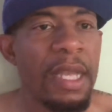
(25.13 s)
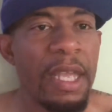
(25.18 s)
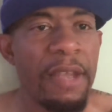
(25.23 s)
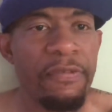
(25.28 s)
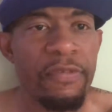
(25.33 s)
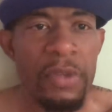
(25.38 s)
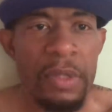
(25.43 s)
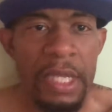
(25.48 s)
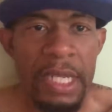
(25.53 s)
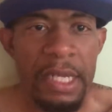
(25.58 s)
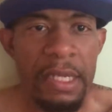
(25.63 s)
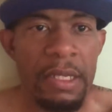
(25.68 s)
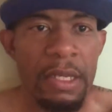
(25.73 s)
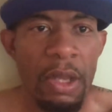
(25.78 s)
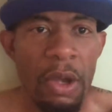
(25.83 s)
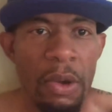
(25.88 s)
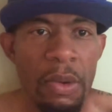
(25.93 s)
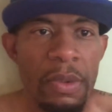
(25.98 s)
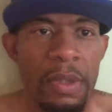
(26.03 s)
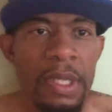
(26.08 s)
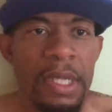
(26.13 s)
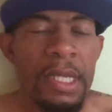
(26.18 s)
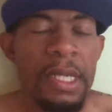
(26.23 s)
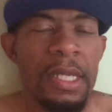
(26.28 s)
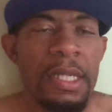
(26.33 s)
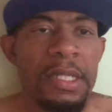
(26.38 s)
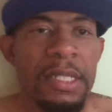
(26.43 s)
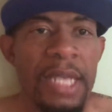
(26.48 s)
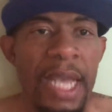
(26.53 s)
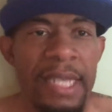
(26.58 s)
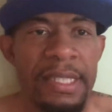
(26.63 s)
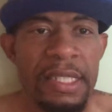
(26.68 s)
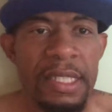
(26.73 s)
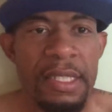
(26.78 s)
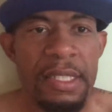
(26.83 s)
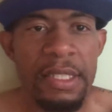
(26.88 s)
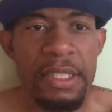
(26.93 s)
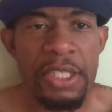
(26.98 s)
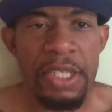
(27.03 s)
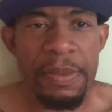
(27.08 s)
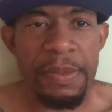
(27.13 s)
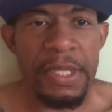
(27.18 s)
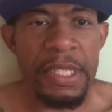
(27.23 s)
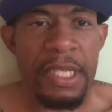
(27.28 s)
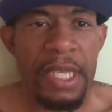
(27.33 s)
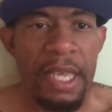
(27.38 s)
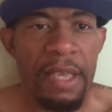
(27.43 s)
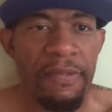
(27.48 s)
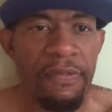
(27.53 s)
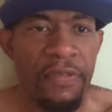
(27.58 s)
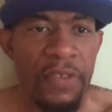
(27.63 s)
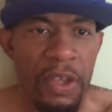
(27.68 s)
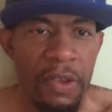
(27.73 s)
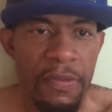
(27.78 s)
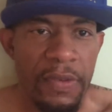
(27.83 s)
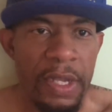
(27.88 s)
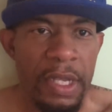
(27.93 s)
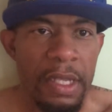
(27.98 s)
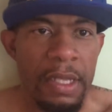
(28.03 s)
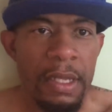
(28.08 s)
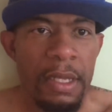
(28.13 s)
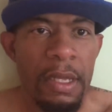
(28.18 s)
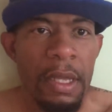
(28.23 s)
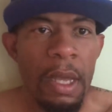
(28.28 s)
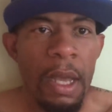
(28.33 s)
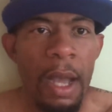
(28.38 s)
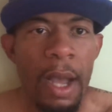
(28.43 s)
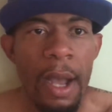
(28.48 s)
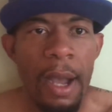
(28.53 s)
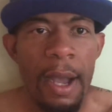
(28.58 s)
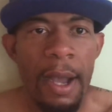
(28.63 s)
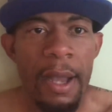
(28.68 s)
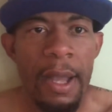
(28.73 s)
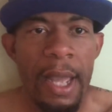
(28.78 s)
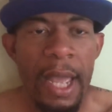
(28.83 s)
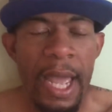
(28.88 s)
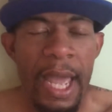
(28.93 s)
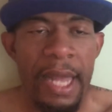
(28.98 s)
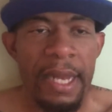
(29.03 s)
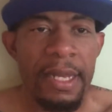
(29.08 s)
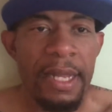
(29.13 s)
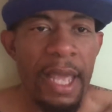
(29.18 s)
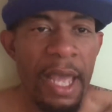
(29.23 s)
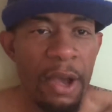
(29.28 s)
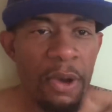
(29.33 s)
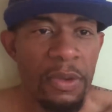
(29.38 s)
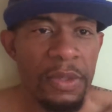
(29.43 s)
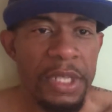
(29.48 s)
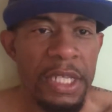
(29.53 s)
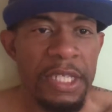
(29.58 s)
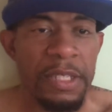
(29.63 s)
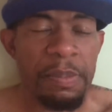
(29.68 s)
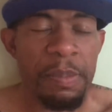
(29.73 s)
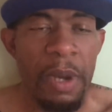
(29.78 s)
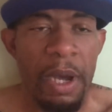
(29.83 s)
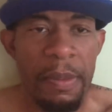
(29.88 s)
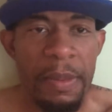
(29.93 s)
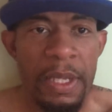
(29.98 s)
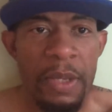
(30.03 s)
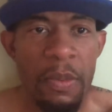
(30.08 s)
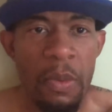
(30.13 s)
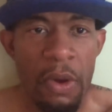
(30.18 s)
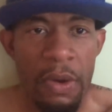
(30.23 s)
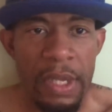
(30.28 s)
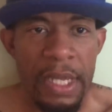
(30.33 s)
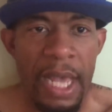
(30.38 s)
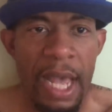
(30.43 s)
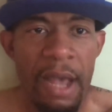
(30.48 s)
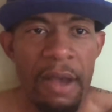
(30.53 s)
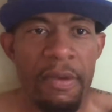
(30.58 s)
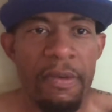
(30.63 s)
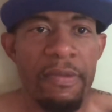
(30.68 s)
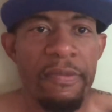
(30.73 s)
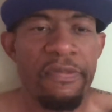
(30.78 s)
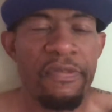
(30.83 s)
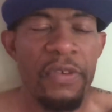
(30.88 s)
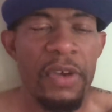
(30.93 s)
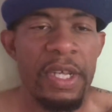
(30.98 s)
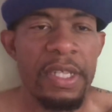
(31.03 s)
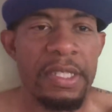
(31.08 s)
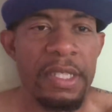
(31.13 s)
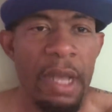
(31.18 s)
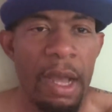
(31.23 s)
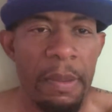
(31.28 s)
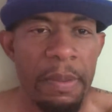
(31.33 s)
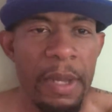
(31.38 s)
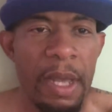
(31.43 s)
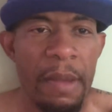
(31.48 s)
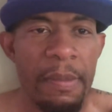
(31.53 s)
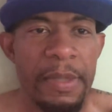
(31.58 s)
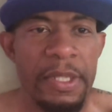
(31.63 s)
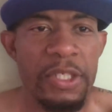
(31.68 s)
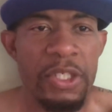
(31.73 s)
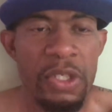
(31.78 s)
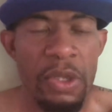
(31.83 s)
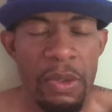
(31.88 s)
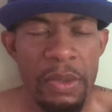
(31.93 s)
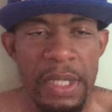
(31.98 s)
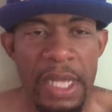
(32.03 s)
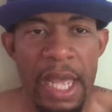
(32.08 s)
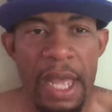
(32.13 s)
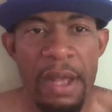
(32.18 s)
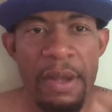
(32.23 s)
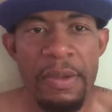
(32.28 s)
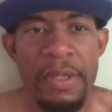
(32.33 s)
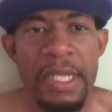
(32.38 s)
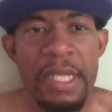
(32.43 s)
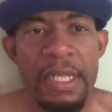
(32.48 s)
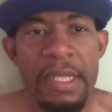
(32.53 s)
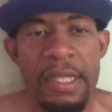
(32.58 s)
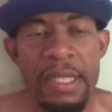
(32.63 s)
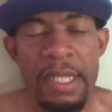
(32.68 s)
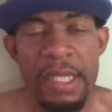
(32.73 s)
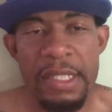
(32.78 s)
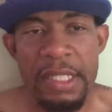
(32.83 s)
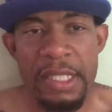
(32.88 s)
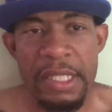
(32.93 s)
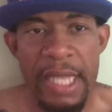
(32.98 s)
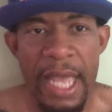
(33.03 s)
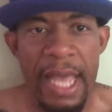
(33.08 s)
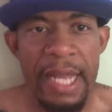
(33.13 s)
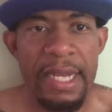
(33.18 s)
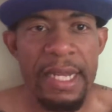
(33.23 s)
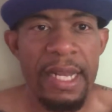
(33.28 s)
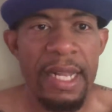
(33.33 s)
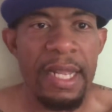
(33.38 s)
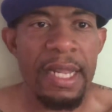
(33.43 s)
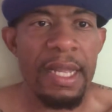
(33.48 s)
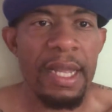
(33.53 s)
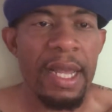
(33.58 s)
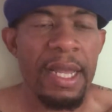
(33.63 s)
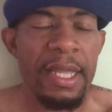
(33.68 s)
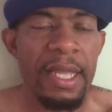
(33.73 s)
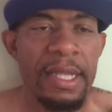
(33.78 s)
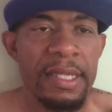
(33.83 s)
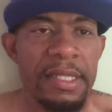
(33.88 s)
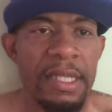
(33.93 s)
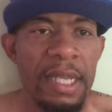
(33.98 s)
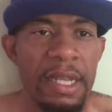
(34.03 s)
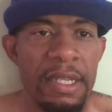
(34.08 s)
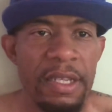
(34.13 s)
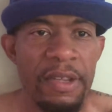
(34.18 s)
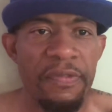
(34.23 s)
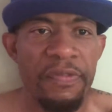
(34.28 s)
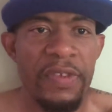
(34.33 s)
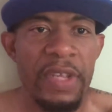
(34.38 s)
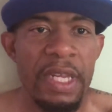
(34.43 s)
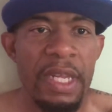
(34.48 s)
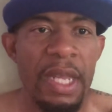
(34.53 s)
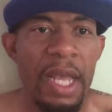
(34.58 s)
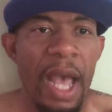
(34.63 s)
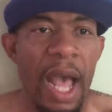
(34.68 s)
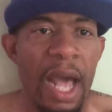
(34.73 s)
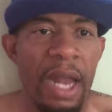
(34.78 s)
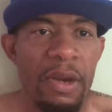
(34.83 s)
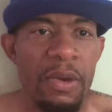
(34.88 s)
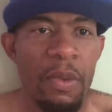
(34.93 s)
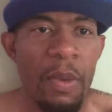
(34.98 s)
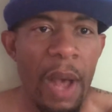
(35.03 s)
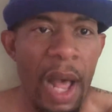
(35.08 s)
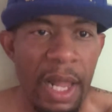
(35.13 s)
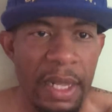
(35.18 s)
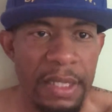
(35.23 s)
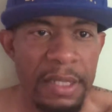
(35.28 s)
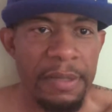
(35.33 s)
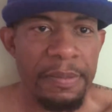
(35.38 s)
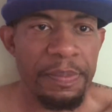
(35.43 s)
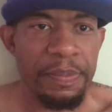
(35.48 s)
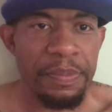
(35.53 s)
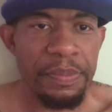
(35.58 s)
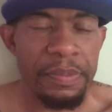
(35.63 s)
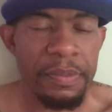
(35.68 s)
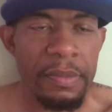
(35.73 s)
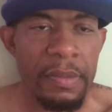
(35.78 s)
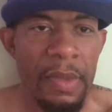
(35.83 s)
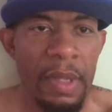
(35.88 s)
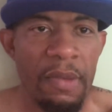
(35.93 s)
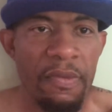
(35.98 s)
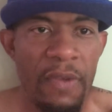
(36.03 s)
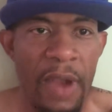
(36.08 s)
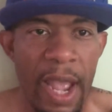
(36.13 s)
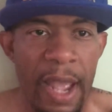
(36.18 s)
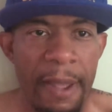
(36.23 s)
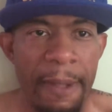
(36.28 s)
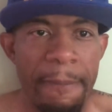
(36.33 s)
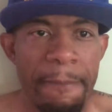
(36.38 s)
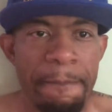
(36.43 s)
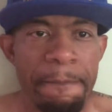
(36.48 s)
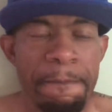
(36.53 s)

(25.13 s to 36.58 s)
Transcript: If you didn't know, Tyson the Gypsy King Fury had held his public workout for his upcoming showdown this Saturday against undefeated Otto Wallen, right?